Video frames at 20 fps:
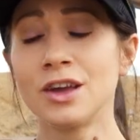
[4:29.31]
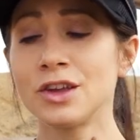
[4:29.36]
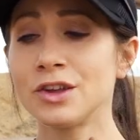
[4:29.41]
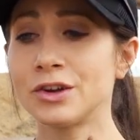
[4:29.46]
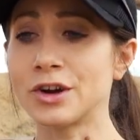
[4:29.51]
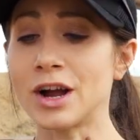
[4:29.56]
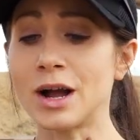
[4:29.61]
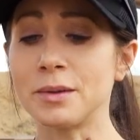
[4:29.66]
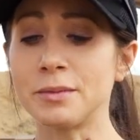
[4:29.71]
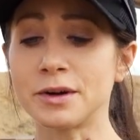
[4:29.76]
You
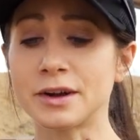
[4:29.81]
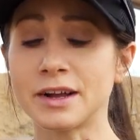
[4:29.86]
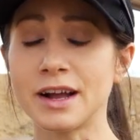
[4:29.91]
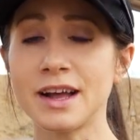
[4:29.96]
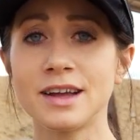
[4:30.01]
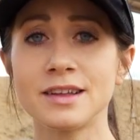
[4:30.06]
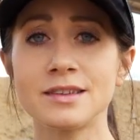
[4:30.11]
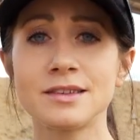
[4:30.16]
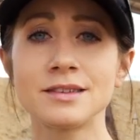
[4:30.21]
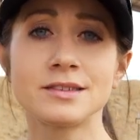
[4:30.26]
grab your
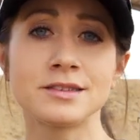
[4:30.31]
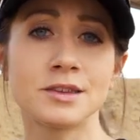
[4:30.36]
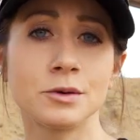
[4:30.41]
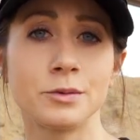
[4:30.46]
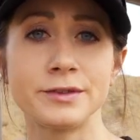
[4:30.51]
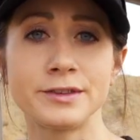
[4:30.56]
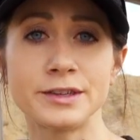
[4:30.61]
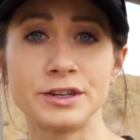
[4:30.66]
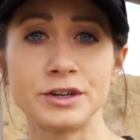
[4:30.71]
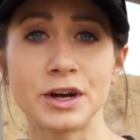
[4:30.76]
gun,
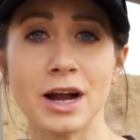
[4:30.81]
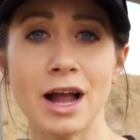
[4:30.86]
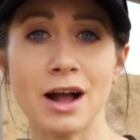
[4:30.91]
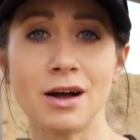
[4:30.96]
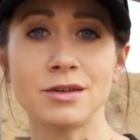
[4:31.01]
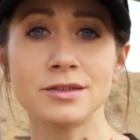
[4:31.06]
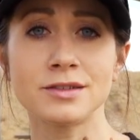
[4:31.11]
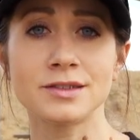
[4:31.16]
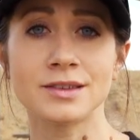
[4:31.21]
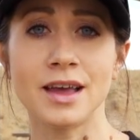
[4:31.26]
someone's in your
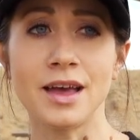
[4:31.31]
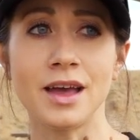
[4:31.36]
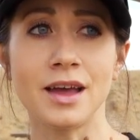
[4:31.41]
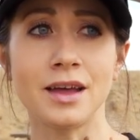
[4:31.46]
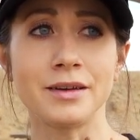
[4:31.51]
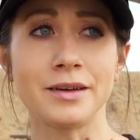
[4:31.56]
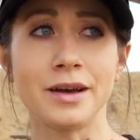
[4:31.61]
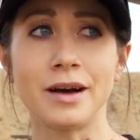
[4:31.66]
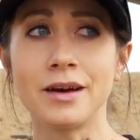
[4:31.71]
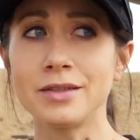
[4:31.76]
house,
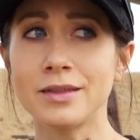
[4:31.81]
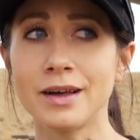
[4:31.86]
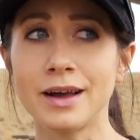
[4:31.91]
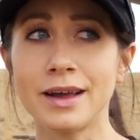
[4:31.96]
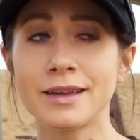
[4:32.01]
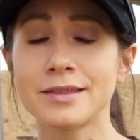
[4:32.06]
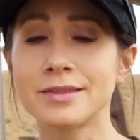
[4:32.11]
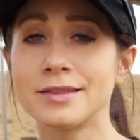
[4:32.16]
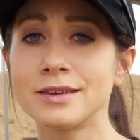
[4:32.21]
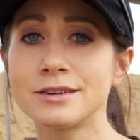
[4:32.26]
and
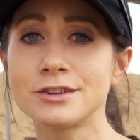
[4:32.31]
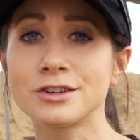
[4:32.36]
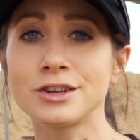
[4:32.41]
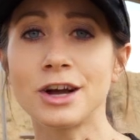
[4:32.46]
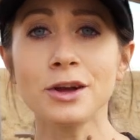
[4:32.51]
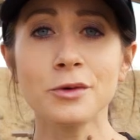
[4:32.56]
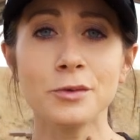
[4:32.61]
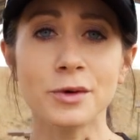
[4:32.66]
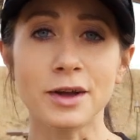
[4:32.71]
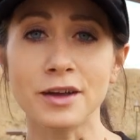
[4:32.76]
unlike the
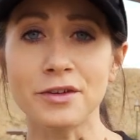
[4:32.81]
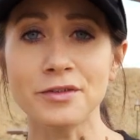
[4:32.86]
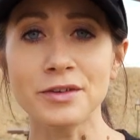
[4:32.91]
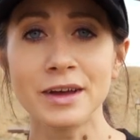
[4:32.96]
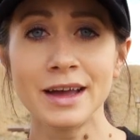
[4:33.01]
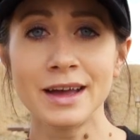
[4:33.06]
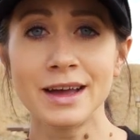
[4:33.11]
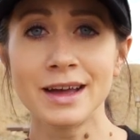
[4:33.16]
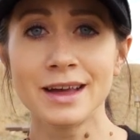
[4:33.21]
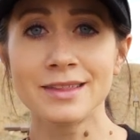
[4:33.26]
Shockwave
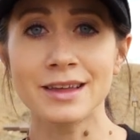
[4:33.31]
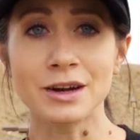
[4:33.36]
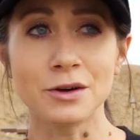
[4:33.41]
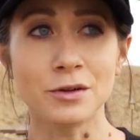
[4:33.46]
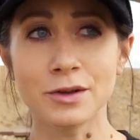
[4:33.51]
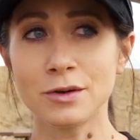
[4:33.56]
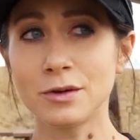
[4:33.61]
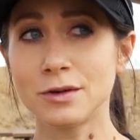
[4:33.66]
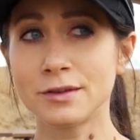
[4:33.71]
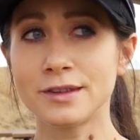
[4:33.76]
that
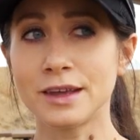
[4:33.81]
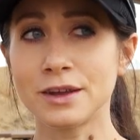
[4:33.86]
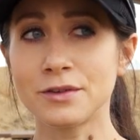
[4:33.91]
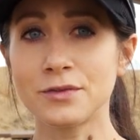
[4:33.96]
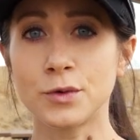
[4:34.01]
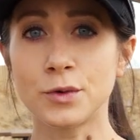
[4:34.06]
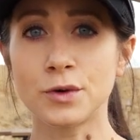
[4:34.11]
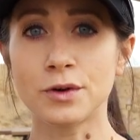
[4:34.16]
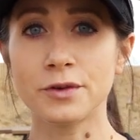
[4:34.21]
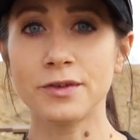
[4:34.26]
only holds like
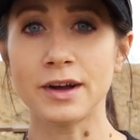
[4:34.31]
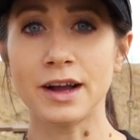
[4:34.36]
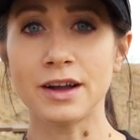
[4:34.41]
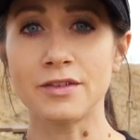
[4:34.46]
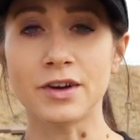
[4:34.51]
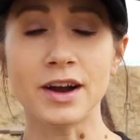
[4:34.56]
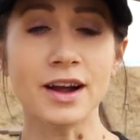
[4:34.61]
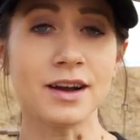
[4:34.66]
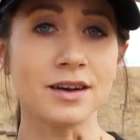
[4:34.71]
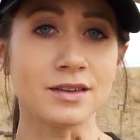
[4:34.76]
4 or
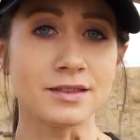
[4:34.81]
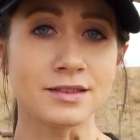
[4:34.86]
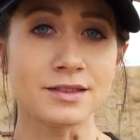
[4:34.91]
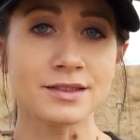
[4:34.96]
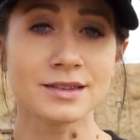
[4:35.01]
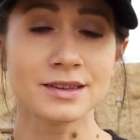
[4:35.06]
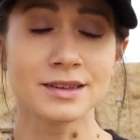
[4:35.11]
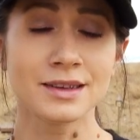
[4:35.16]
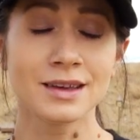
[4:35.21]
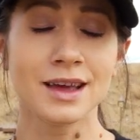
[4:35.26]
5
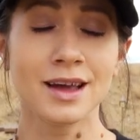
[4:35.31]
rounds,